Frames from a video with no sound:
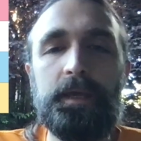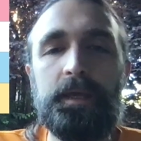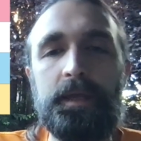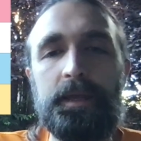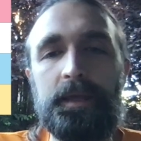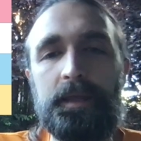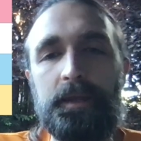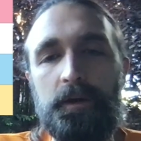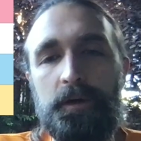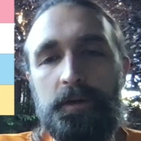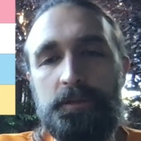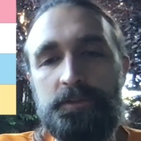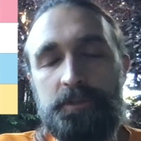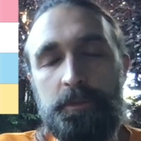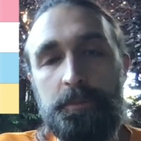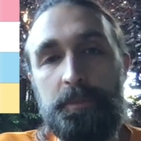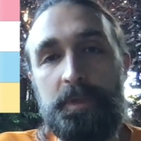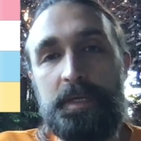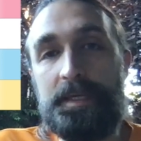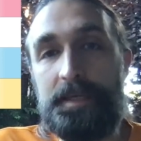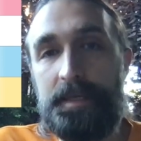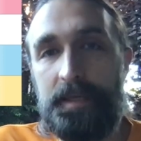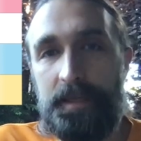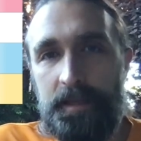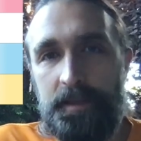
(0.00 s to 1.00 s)
it also
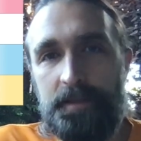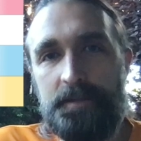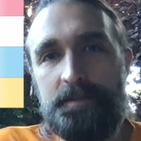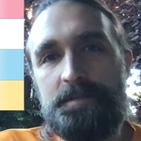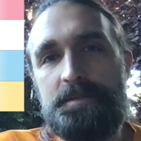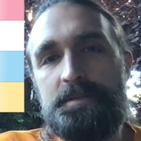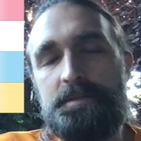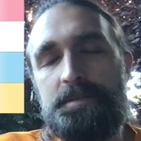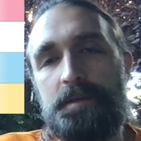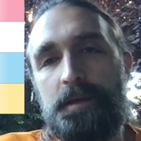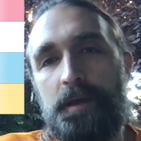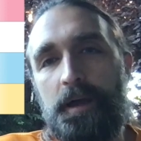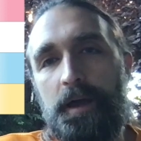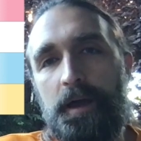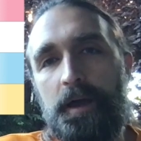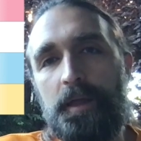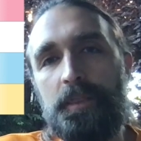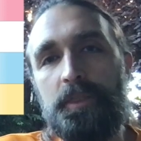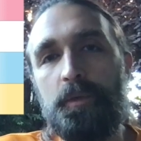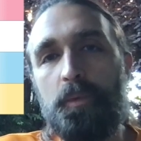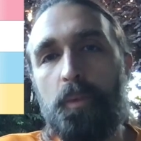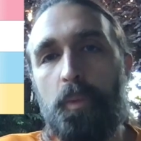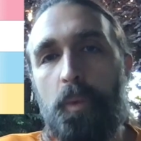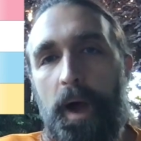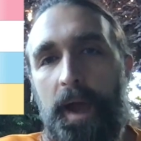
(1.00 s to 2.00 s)
begins
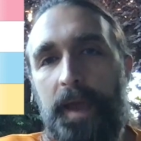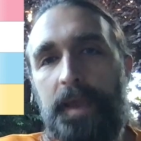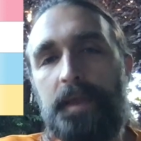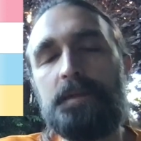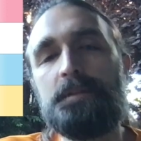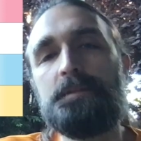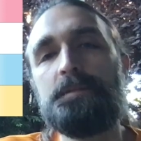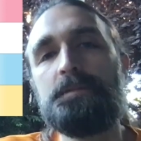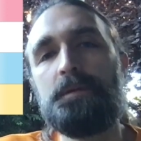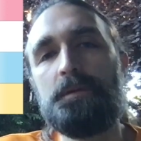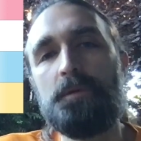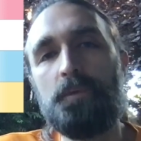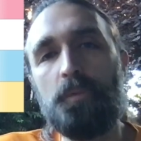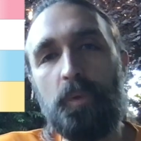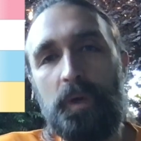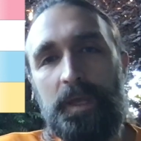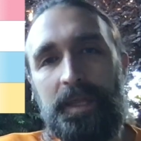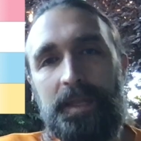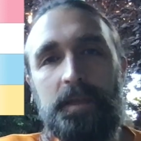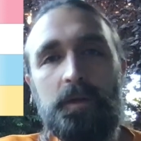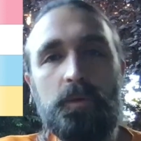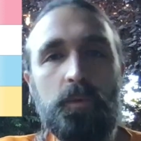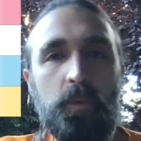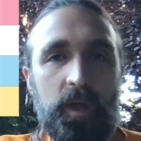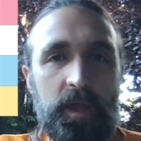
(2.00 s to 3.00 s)
the white
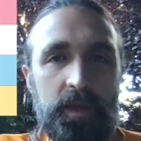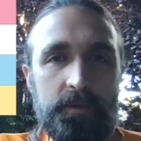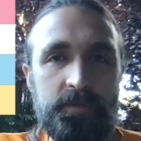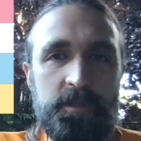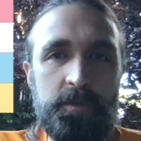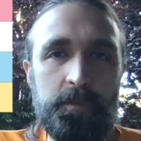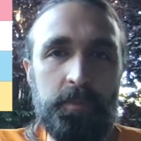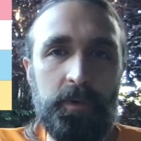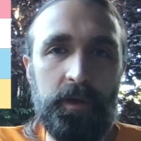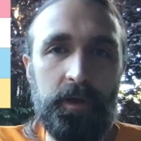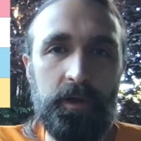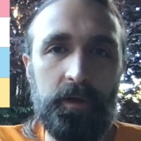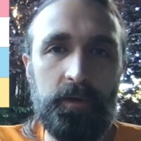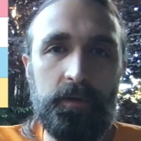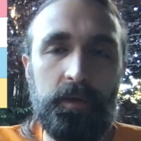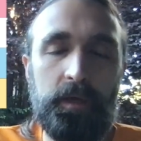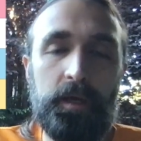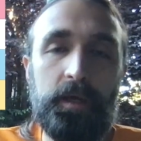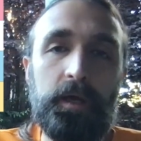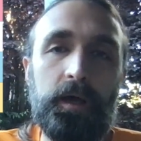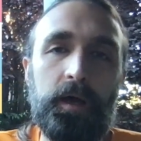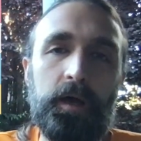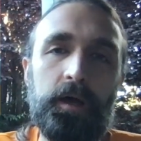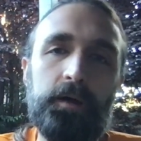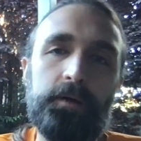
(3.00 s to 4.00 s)
wind wave spell
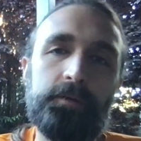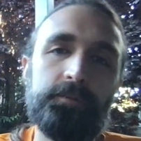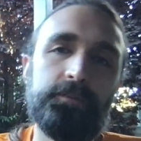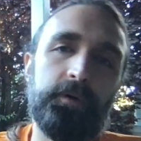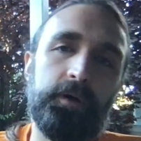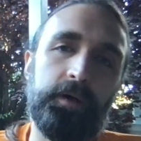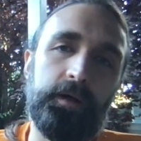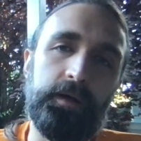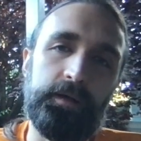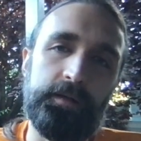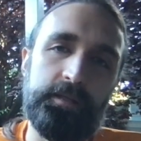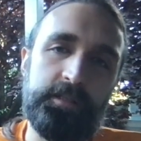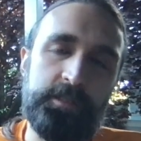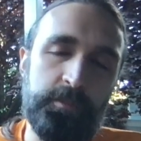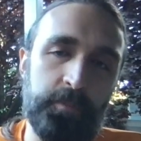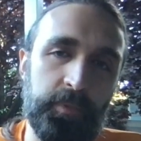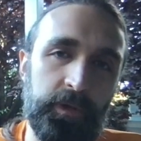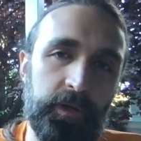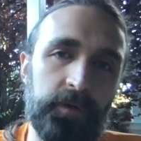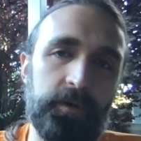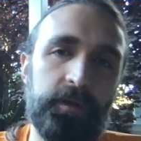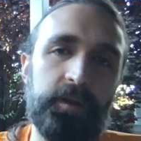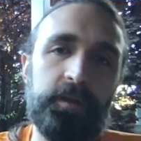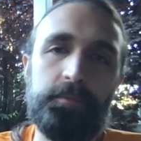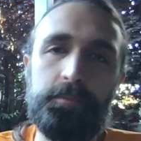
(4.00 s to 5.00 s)
of
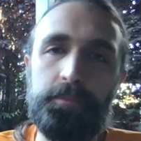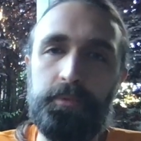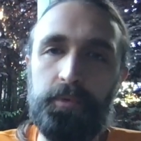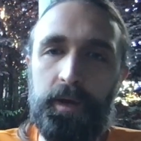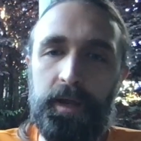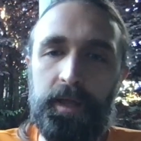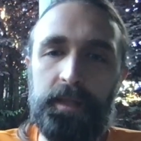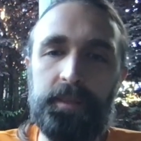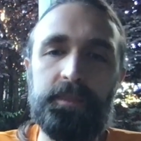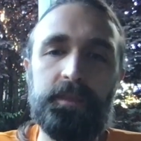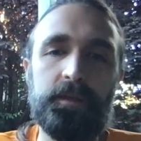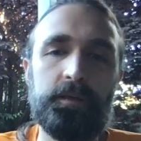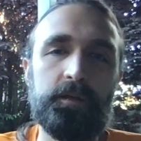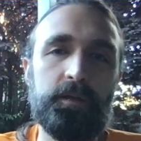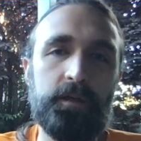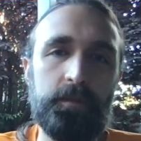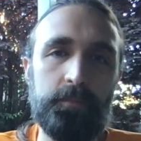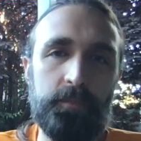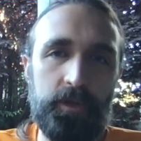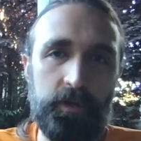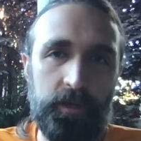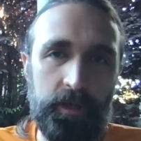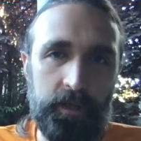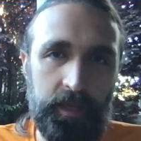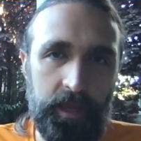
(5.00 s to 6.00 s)
spirit, breath, and
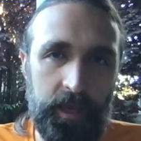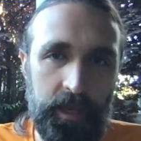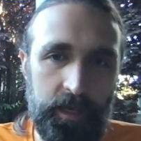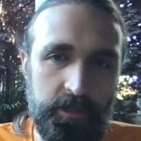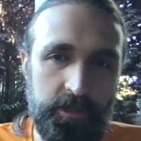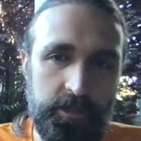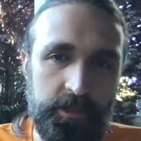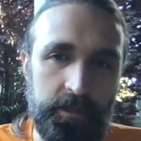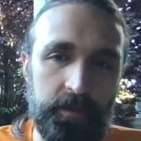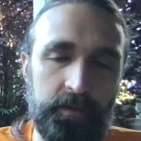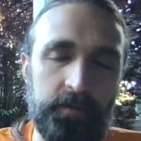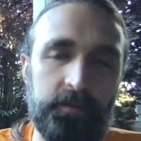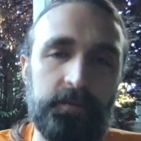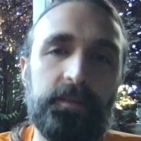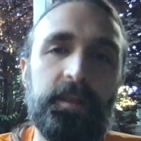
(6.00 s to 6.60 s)
communication.